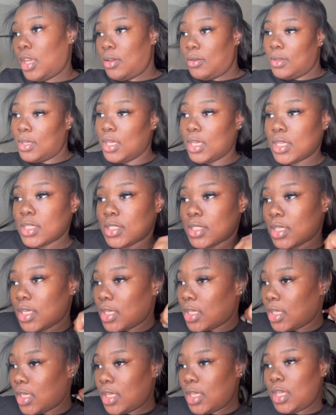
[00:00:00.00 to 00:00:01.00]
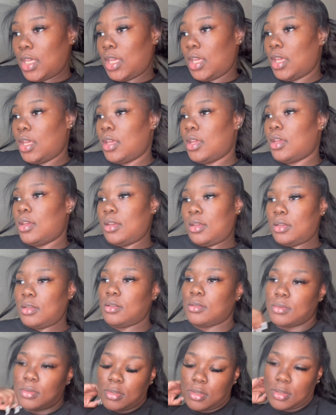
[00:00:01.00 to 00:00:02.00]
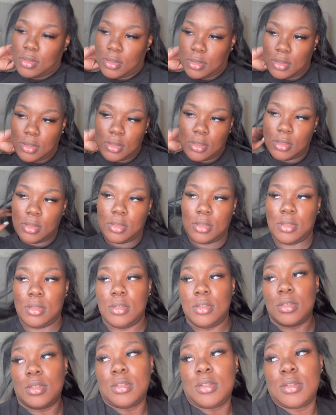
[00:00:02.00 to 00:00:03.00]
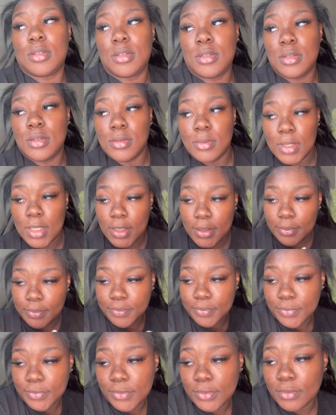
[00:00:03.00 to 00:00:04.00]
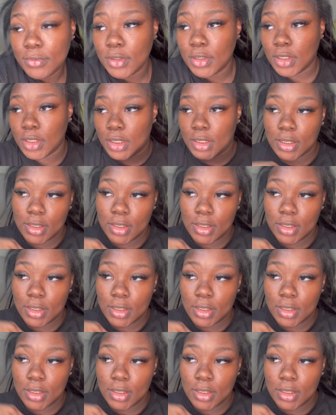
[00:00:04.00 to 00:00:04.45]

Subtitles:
I get to the yes? Sweet, yeah.